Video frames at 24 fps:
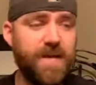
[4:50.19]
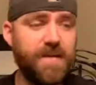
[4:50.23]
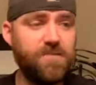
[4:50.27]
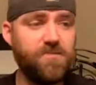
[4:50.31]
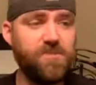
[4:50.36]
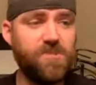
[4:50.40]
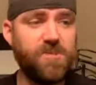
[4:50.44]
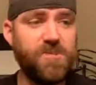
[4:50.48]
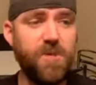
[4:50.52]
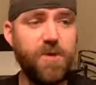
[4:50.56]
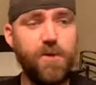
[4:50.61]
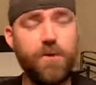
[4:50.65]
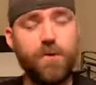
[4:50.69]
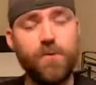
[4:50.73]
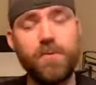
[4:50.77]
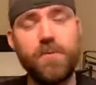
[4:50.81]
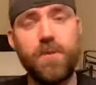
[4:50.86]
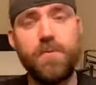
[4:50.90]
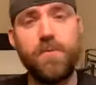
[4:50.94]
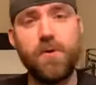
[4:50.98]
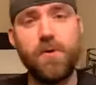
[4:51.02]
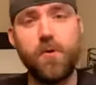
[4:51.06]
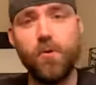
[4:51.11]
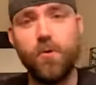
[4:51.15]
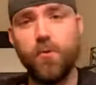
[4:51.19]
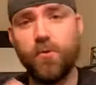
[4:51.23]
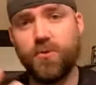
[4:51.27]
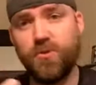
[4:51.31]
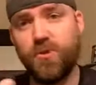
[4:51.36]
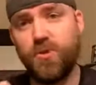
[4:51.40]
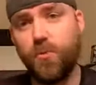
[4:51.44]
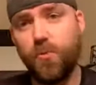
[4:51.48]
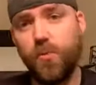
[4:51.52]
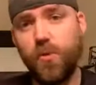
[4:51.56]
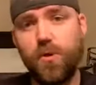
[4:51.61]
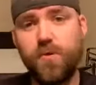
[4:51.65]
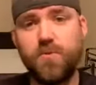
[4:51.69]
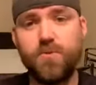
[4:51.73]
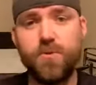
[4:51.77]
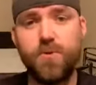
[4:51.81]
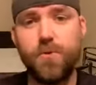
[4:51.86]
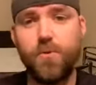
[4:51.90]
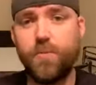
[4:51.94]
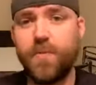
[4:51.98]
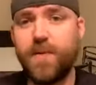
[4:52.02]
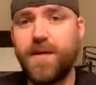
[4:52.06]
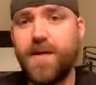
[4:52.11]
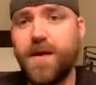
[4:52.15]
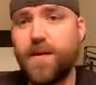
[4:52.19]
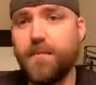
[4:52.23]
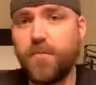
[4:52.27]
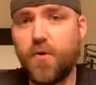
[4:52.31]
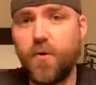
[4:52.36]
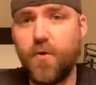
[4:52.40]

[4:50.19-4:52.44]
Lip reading: stereotypical 2 p.m.